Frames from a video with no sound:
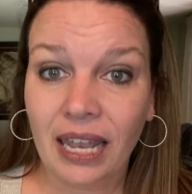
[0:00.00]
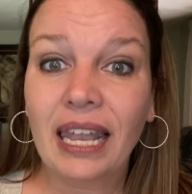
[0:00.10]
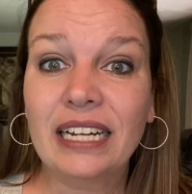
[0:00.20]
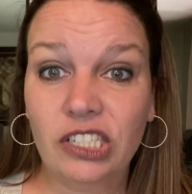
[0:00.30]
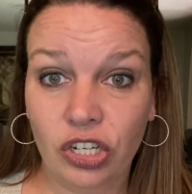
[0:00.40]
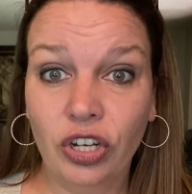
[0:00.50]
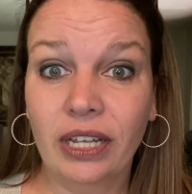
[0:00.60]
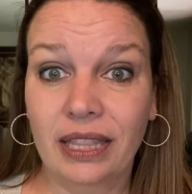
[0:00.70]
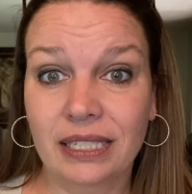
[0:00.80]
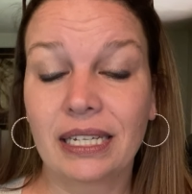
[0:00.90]
let's look
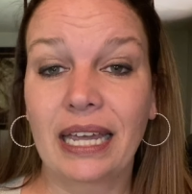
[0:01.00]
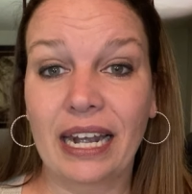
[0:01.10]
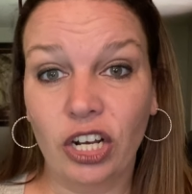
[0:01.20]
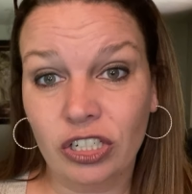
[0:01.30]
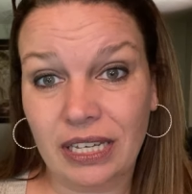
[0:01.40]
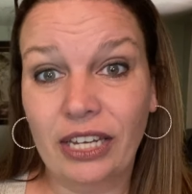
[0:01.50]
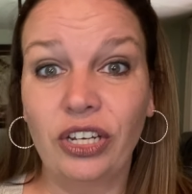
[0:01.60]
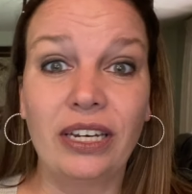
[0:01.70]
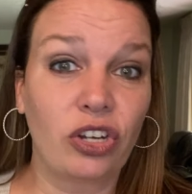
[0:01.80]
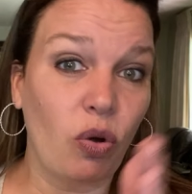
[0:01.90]
at this again. It looks like
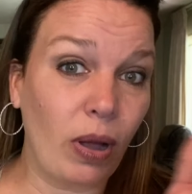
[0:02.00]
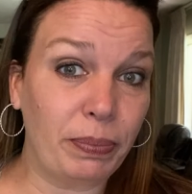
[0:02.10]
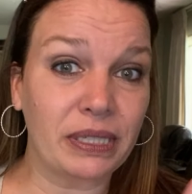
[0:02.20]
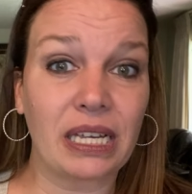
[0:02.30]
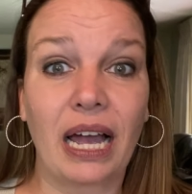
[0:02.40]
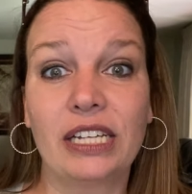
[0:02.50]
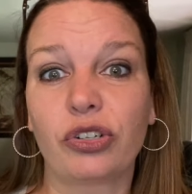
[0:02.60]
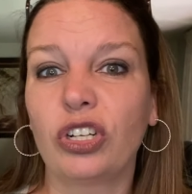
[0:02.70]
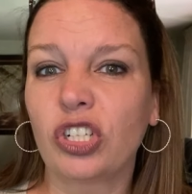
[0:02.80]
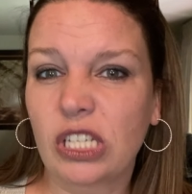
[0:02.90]
you need to go up a size
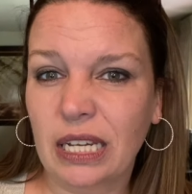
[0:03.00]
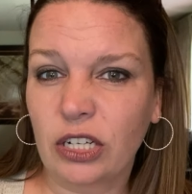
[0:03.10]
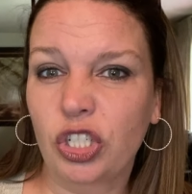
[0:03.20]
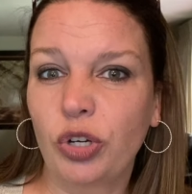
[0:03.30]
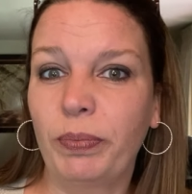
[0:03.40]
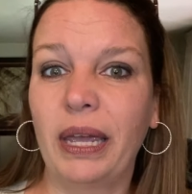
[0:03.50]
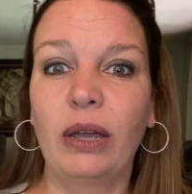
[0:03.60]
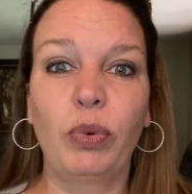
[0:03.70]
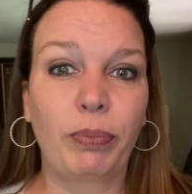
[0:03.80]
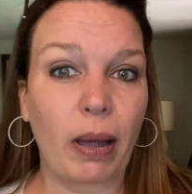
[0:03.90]
or it looks a little too
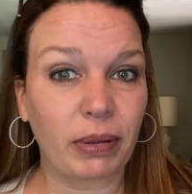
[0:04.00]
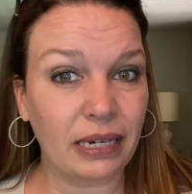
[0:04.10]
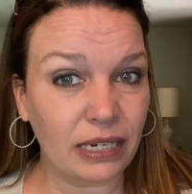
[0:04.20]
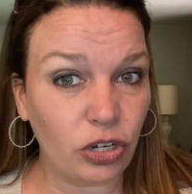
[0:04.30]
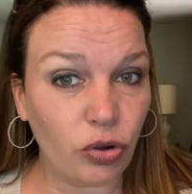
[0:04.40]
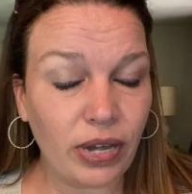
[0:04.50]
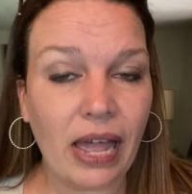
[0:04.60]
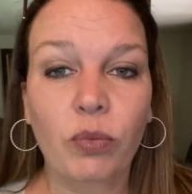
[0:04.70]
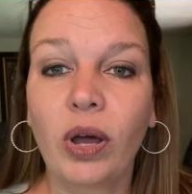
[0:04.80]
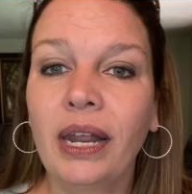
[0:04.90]
big. We probably need to go
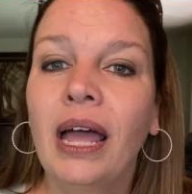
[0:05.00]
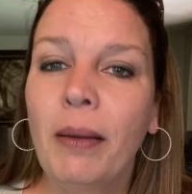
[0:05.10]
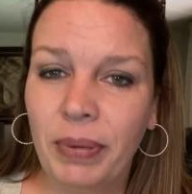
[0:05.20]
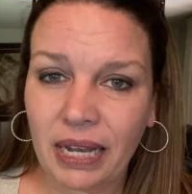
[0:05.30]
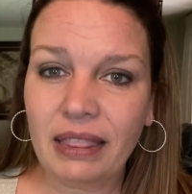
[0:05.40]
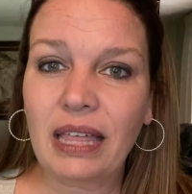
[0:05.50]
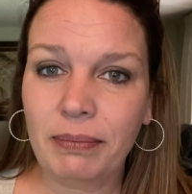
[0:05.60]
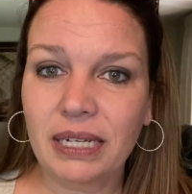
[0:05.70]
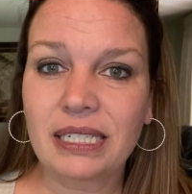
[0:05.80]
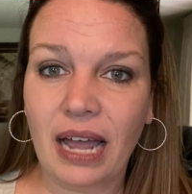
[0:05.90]
down one, but let
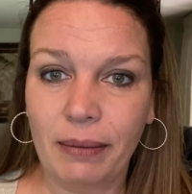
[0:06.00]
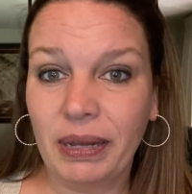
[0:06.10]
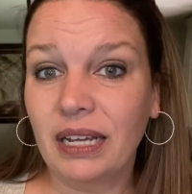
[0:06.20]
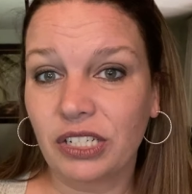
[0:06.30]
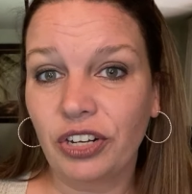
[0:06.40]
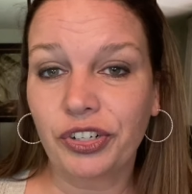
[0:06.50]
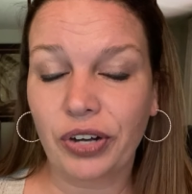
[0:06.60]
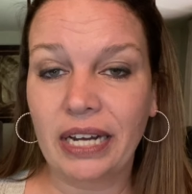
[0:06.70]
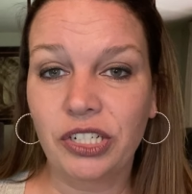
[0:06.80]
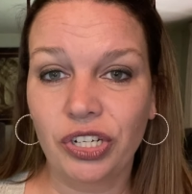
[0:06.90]
them decide because they're
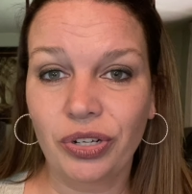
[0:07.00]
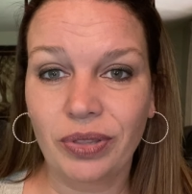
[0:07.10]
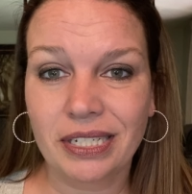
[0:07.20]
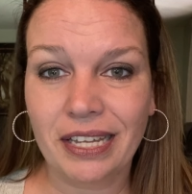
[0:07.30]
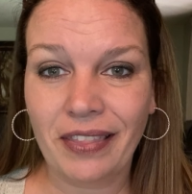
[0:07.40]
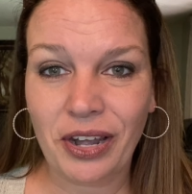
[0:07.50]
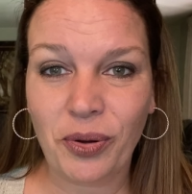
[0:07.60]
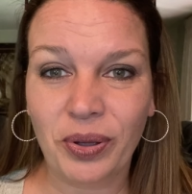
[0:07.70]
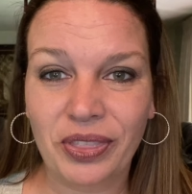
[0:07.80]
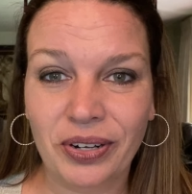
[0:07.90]
trained to do this and they
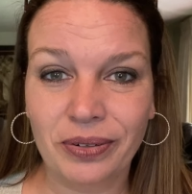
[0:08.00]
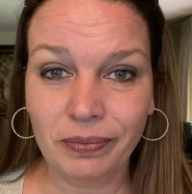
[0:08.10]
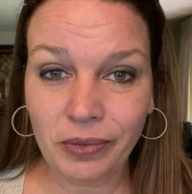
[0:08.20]
know what they're